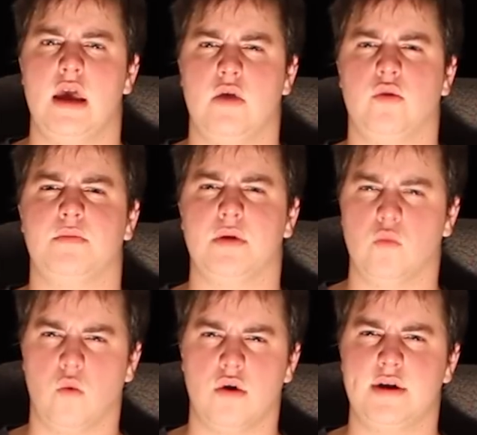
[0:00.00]
it would be
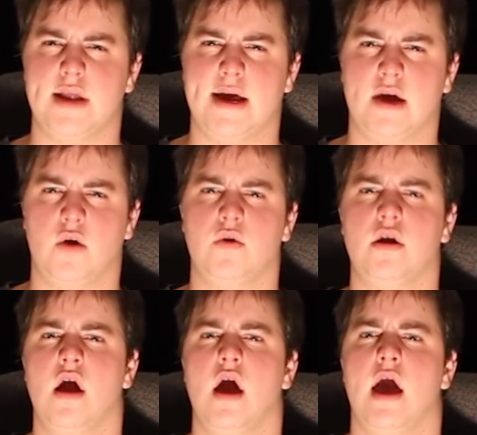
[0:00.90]
worn
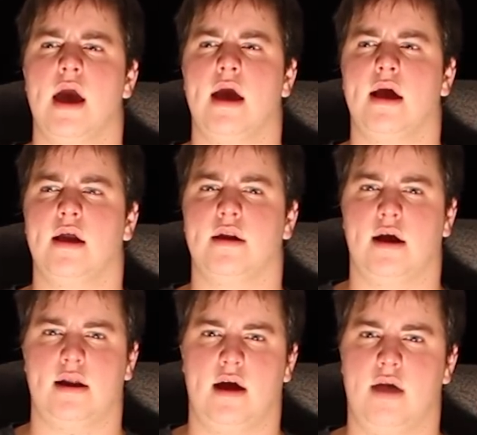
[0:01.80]
down and
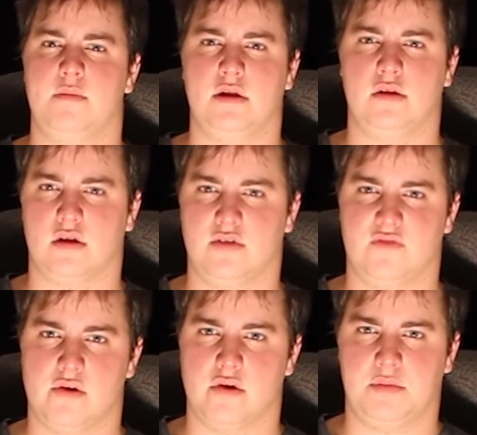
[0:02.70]
I'd be looking
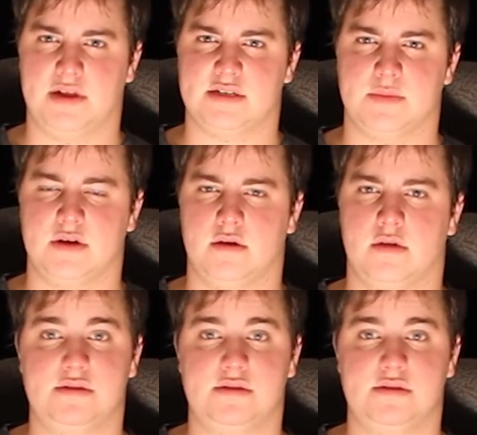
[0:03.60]
for a replacement.